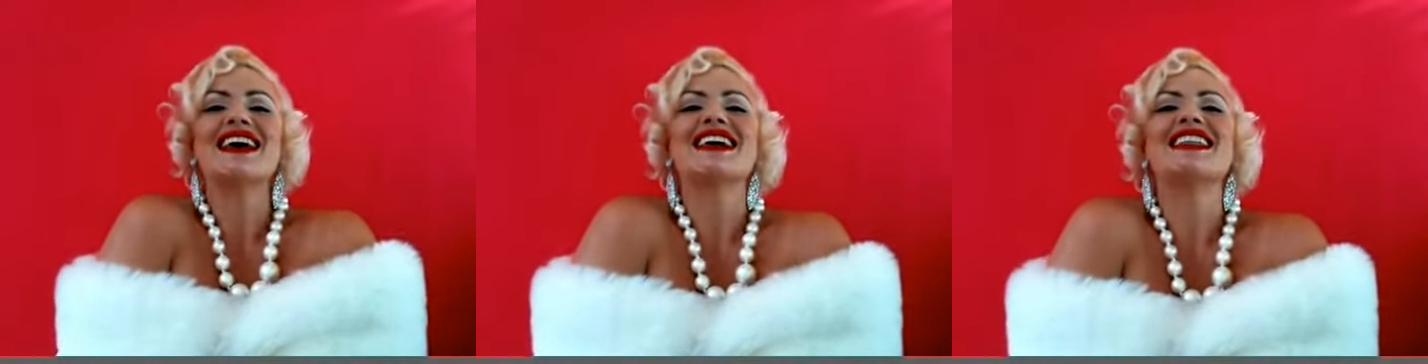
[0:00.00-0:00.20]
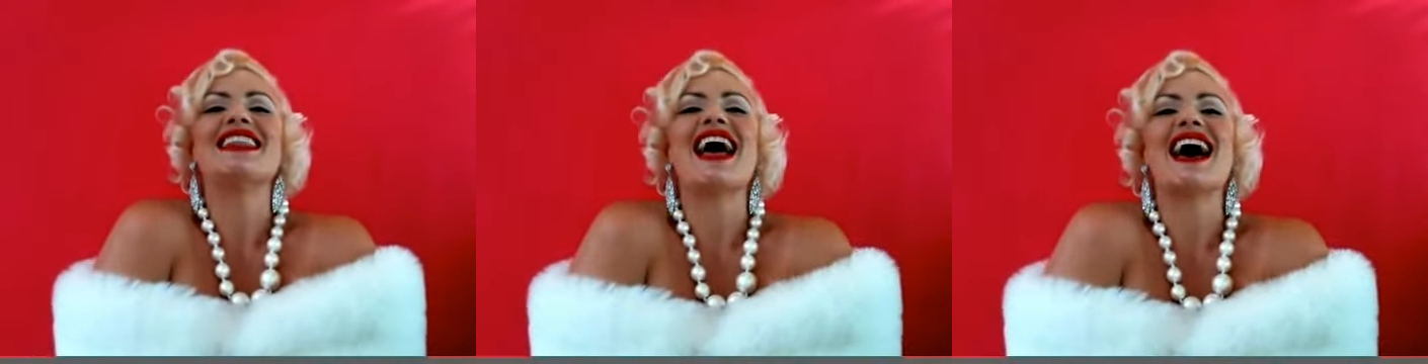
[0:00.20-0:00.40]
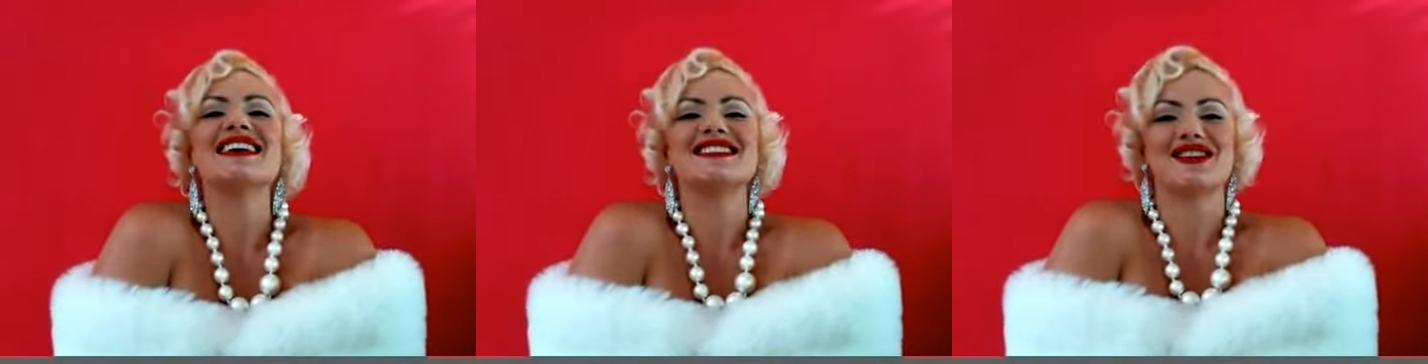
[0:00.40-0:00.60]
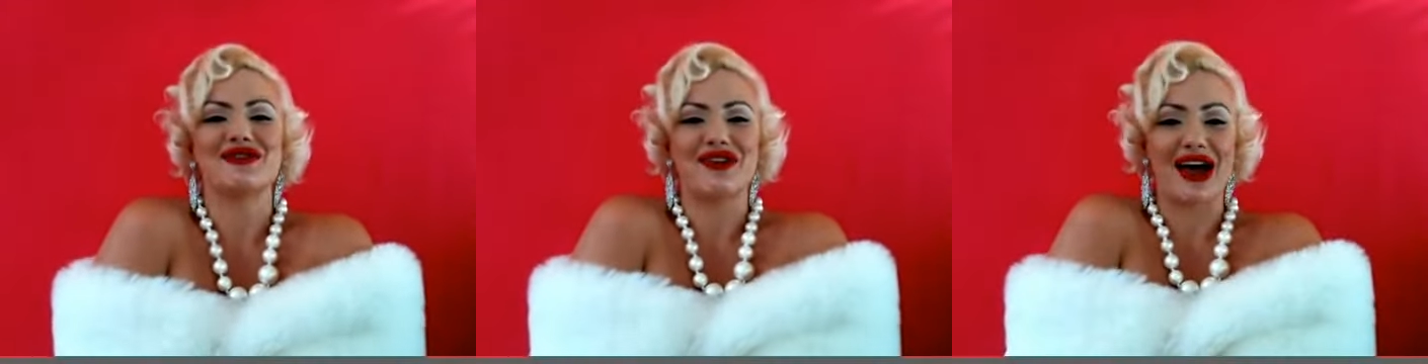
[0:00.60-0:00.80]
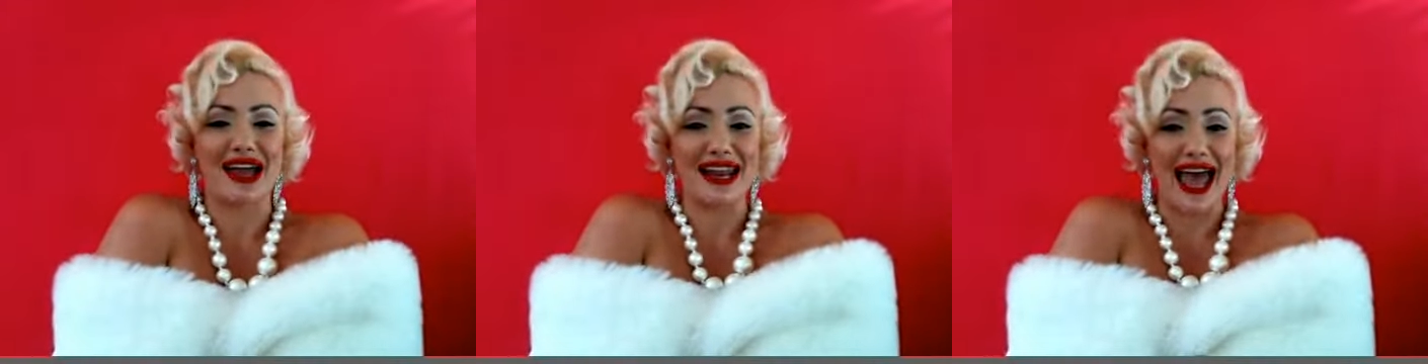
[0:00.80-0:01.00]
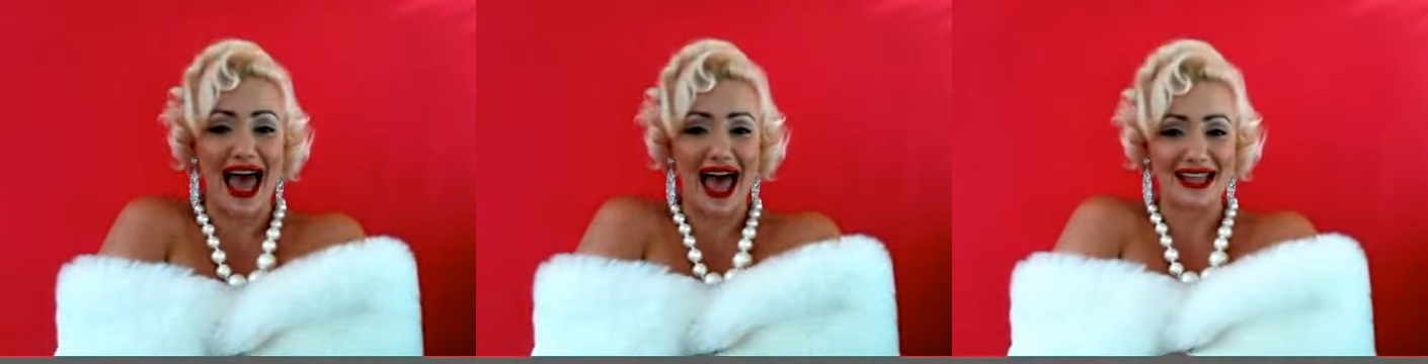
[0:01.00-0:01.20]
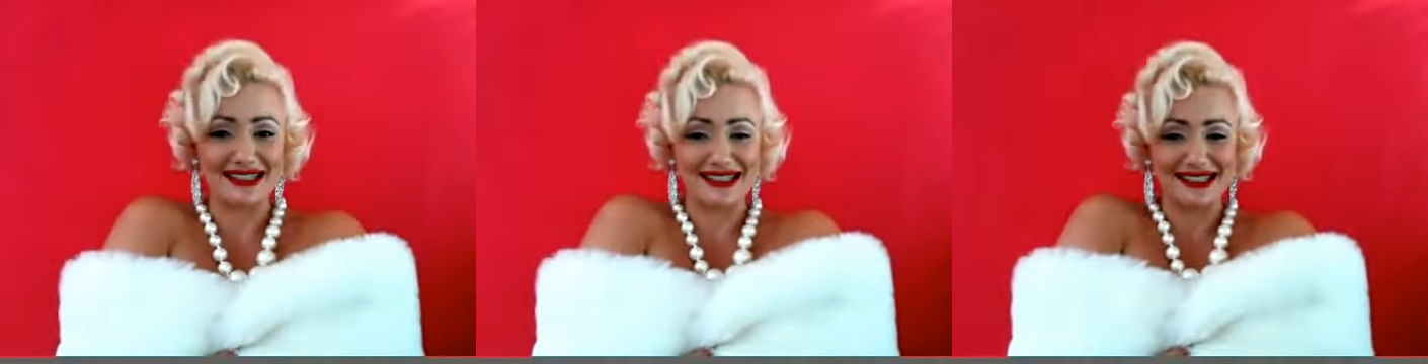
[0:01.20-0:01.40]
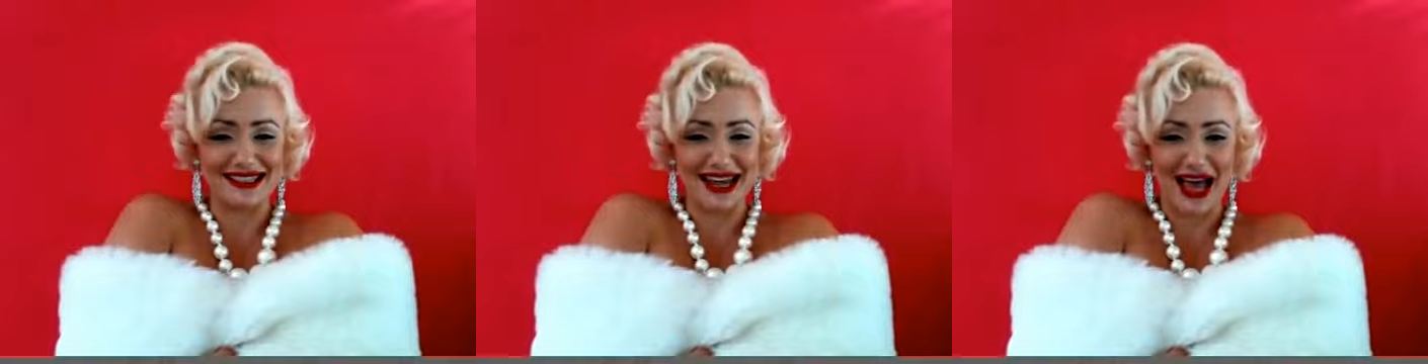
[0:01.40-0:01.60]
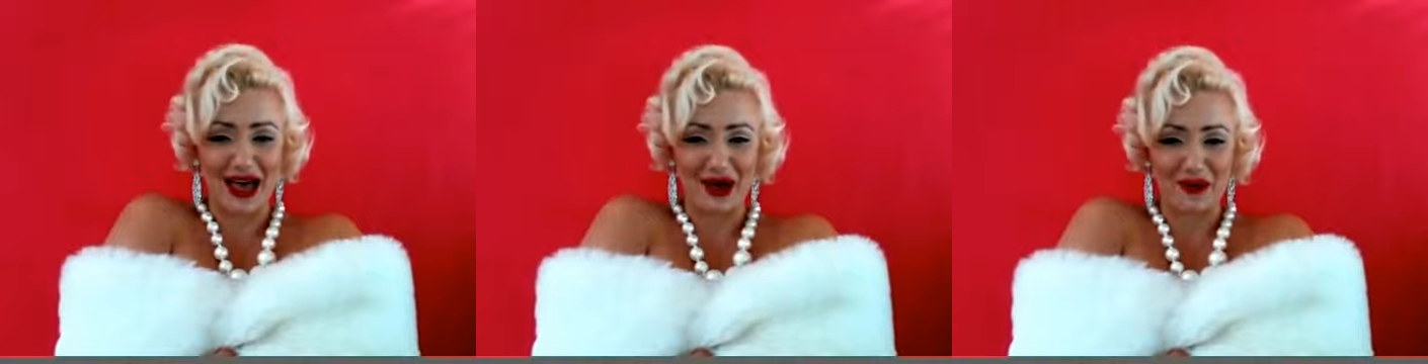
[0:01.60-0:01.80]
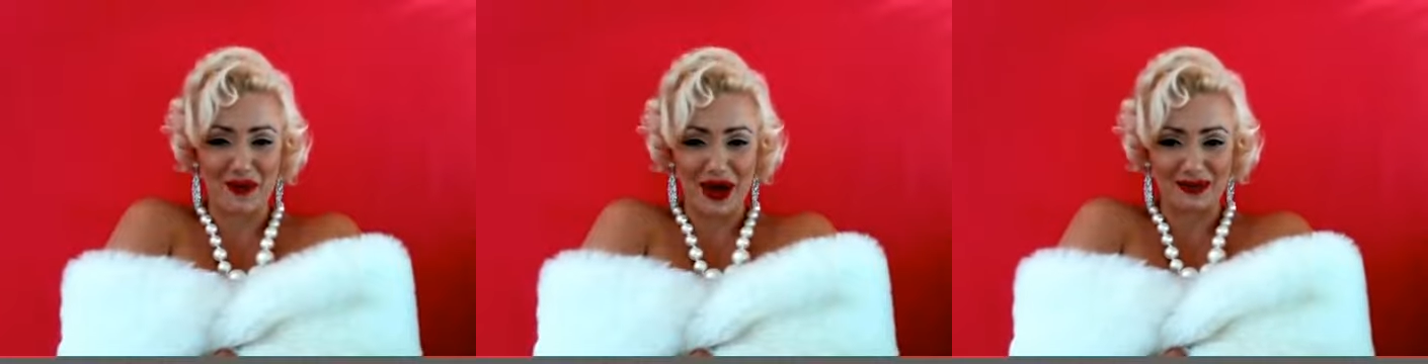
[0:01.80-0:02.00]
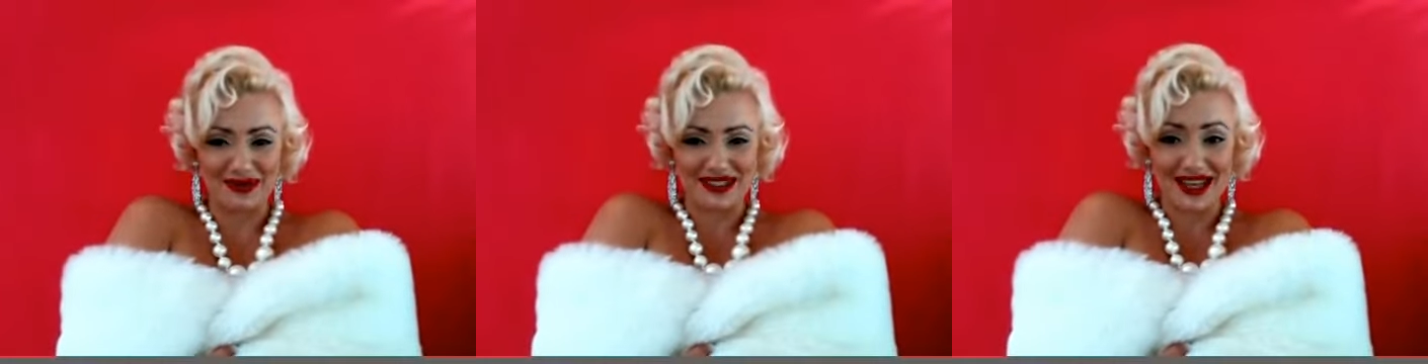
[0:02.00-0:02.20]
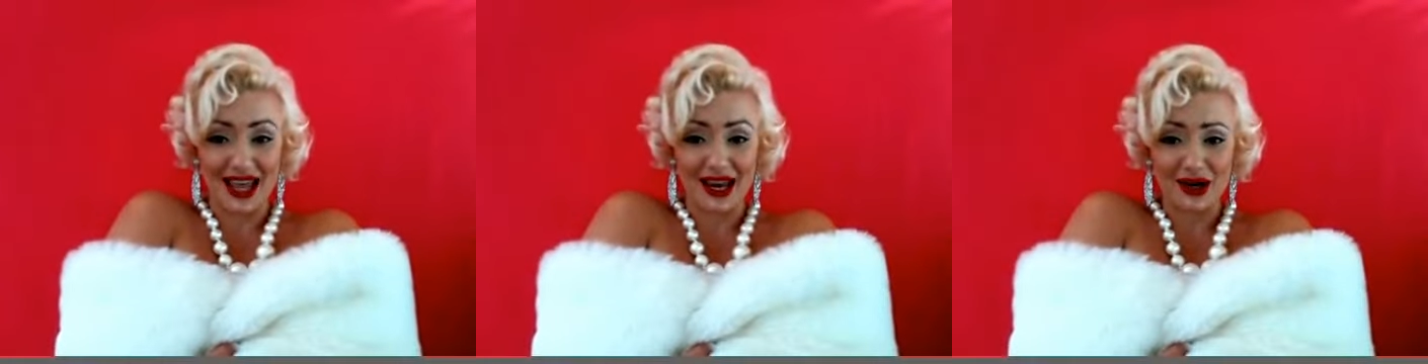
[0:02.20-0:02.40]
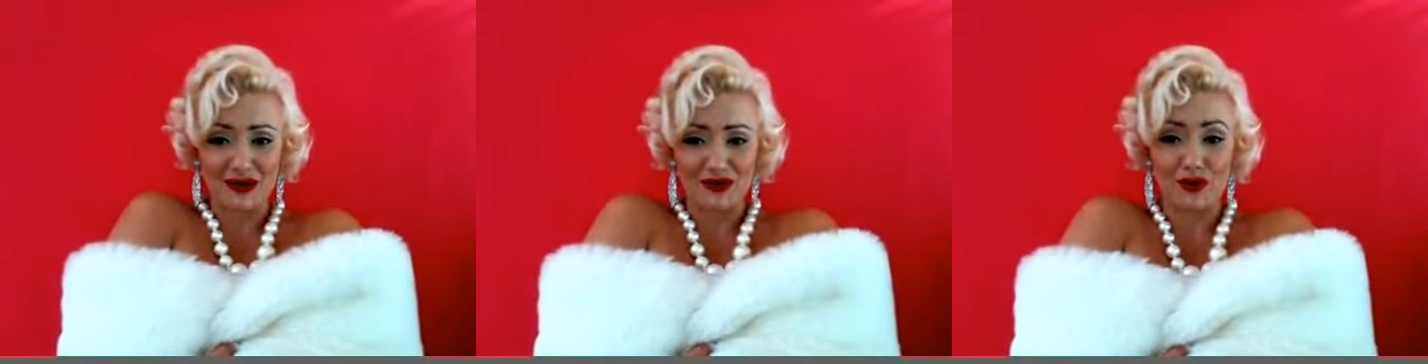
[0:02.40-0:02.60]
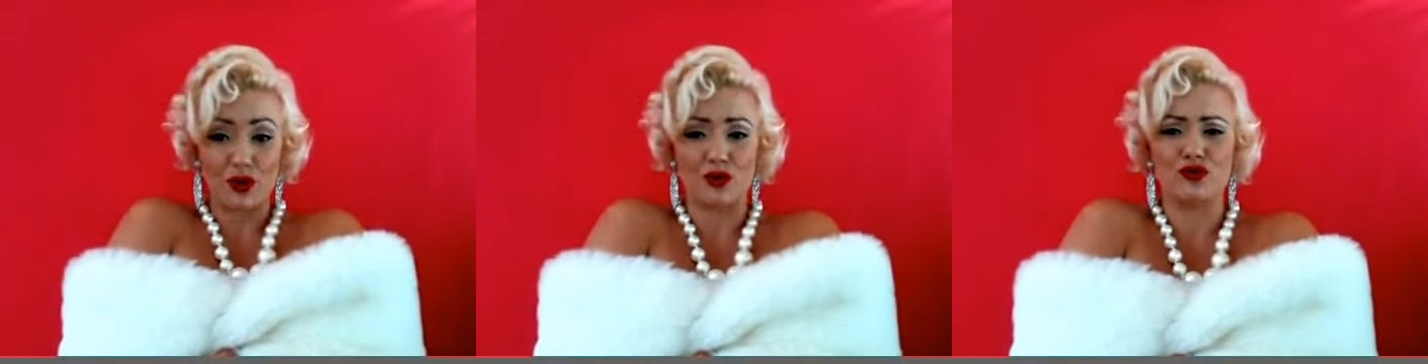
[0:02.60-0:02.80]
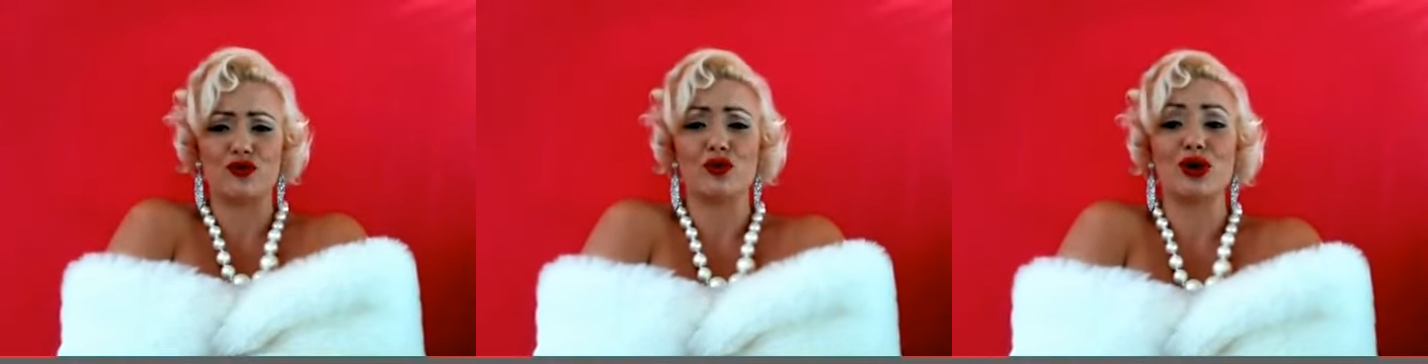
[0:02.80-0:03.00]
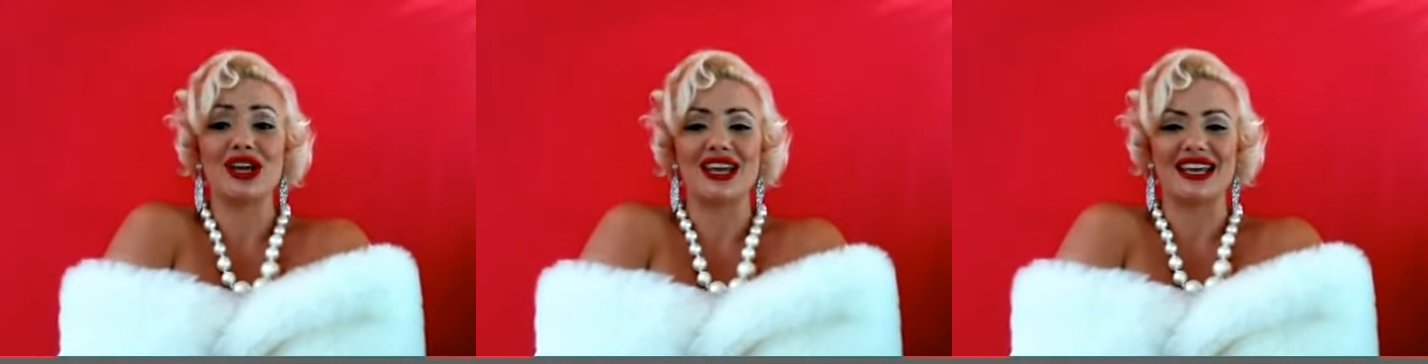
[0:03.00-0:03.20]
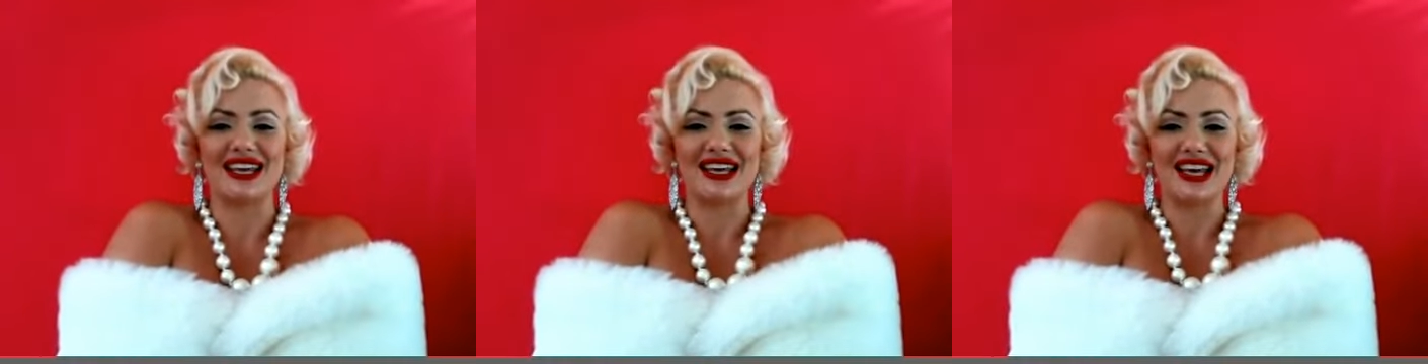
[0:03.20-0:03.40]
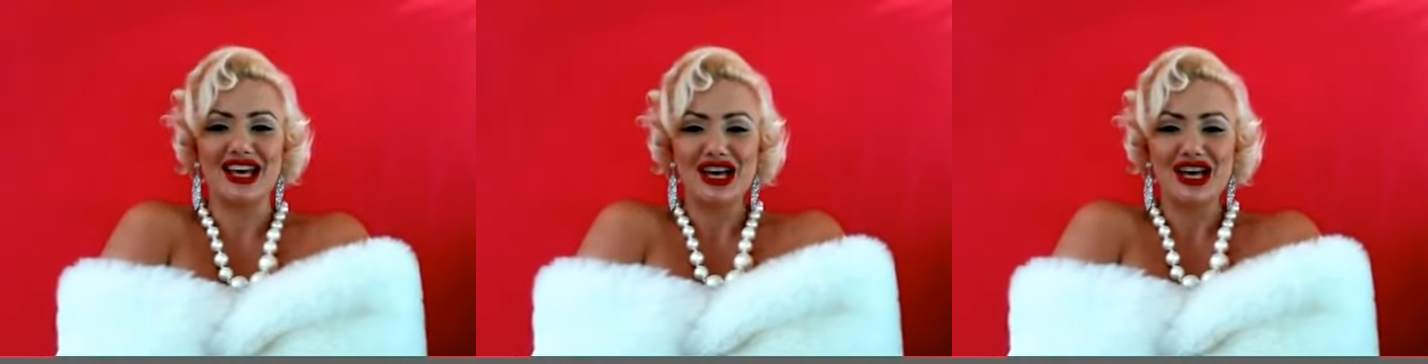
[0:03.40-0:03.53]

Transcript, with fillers: classified ad style website for free.